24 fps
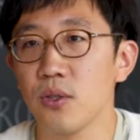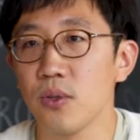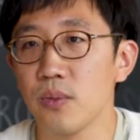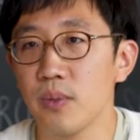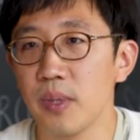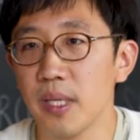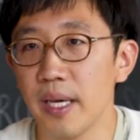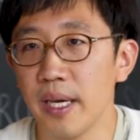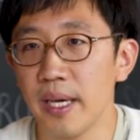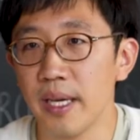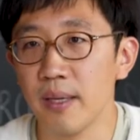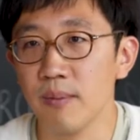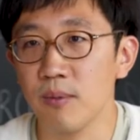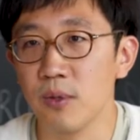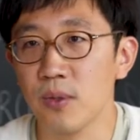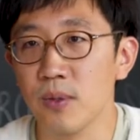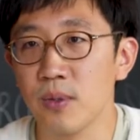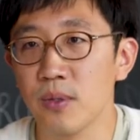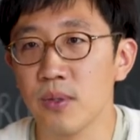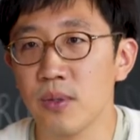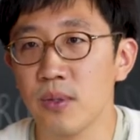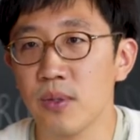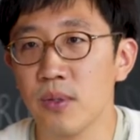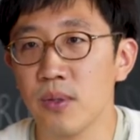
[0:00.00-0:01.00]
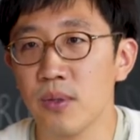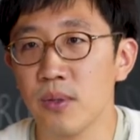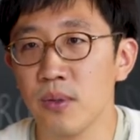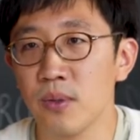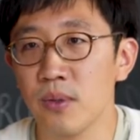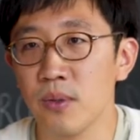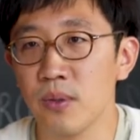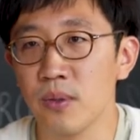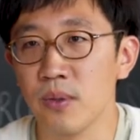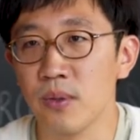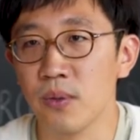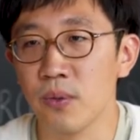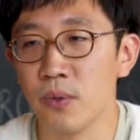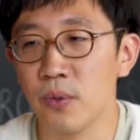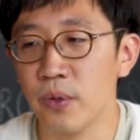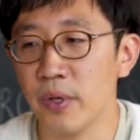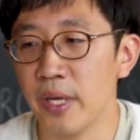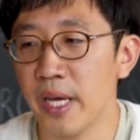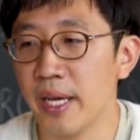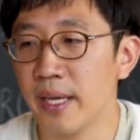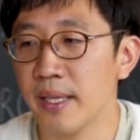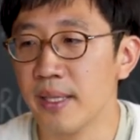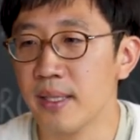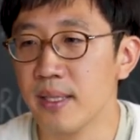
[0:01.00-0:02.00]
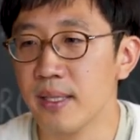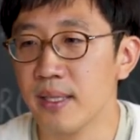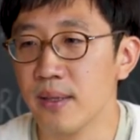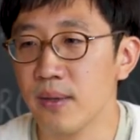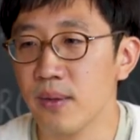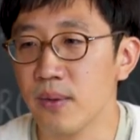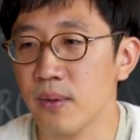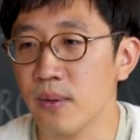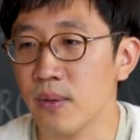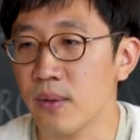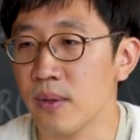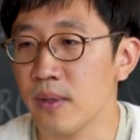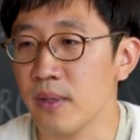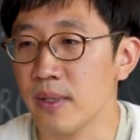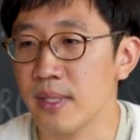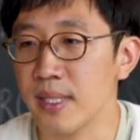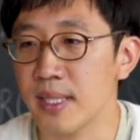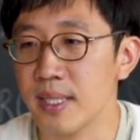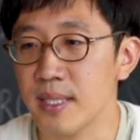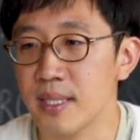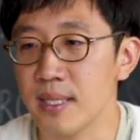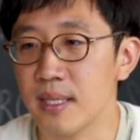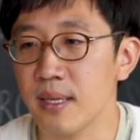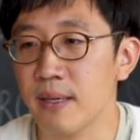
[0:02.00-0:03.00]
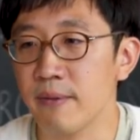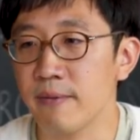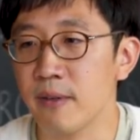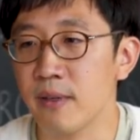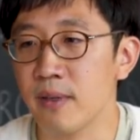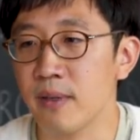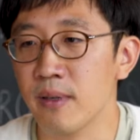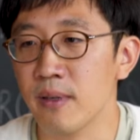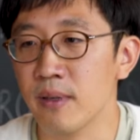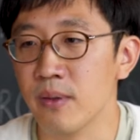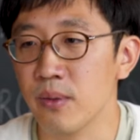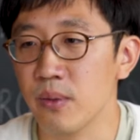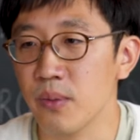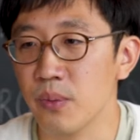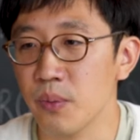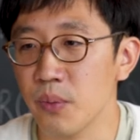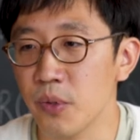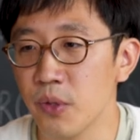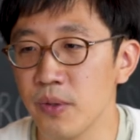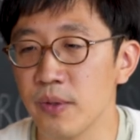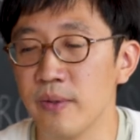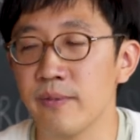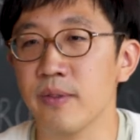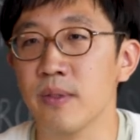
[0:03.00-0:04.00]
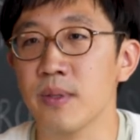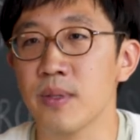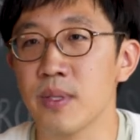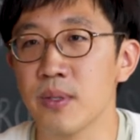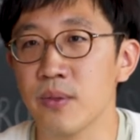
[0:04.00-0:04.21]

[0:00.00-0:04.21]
to be able to create or discover beautiful